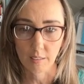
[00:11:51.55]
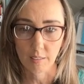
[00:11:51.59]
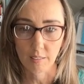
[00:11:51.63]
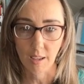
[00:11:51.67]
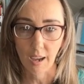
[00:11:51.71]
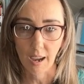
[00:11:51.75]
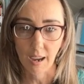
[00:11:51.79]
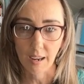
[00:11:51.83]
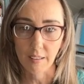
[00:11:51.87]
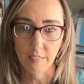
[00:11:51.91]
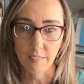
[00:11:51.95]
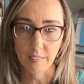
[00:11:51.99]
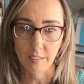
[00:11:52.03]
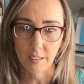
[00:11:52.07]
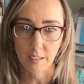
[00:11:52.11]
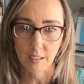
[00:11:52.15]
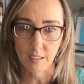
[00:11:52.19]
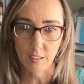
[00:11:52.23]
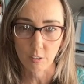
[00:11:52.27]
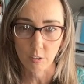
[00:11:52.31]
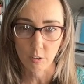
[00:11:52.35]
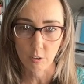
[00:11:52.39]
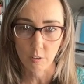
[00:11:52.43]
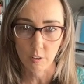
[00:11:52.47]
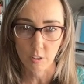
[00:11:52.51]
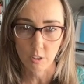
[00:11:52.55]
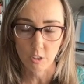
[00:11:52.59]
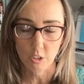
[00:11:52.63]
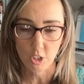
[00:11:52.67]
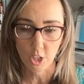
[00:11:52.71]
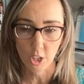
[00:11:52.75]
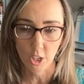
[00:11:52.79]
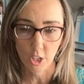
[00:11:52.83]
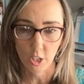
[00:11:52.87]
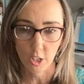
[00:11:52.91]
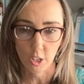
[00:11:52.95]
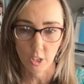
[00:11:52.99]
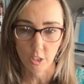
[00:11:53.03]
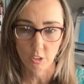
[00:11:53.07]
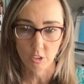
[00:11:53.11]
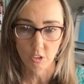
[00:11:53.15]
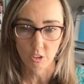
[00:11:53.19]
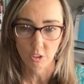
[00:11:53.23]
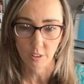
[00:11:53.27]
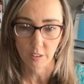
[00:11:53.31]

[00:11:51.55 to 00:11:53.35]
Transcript: tithing to the church,